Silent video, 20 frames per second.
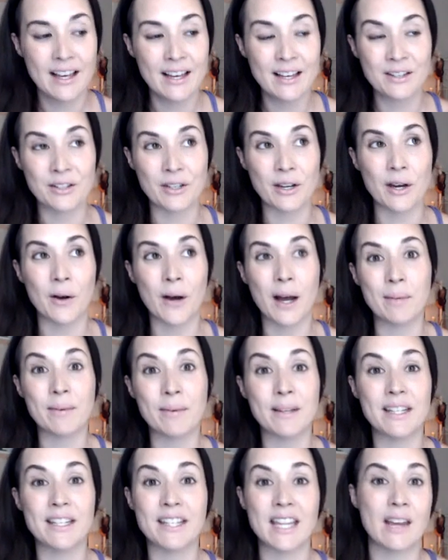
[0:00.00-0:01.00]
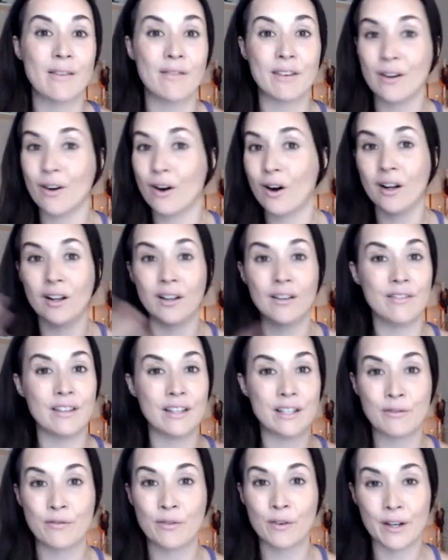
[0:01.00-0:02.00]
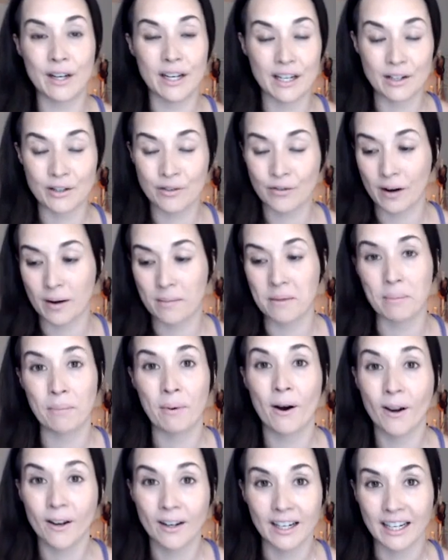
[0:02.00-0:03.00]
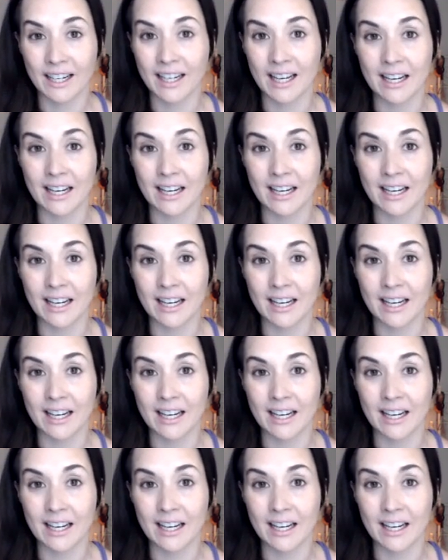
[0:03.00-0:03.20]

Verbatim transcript: So I've been saving all of this footage from the party.